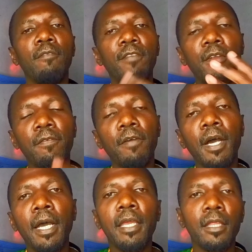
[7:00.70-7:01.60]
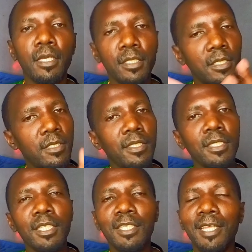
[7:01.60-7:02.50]
verify that it's
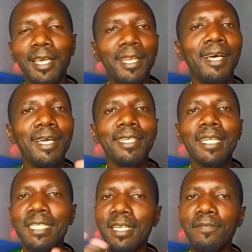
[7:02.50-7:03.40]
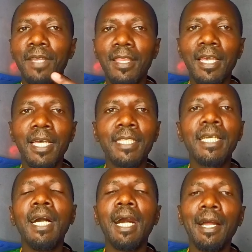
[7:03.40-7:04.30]
indeed their land and stuff like that,
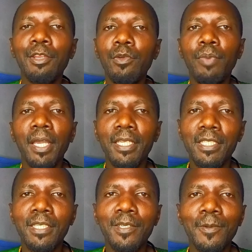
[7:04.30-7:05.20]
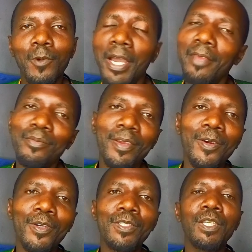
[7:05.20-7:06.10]
and you buy it. Why?
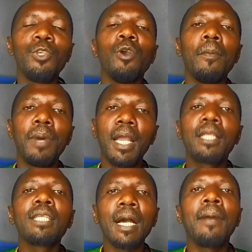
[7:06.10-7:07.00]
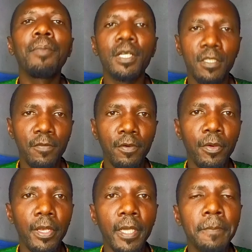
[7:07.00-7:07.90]
Because you are backed up as a
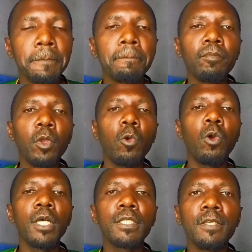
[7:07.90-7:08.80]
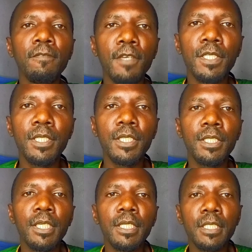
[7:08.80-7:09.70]
foreigner who has
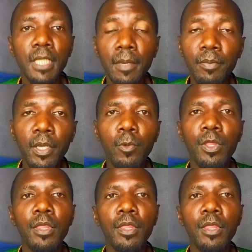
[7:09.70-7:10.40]
invested in Zambia,